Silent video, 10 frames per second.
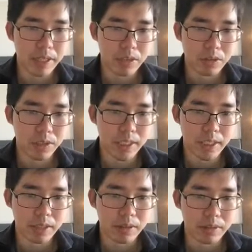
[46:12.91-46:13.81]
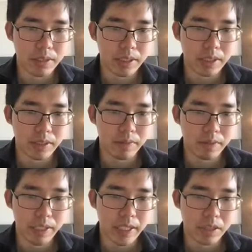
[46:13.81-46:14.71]
phi star is included in
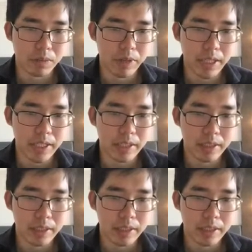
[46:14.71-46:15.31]
large phi.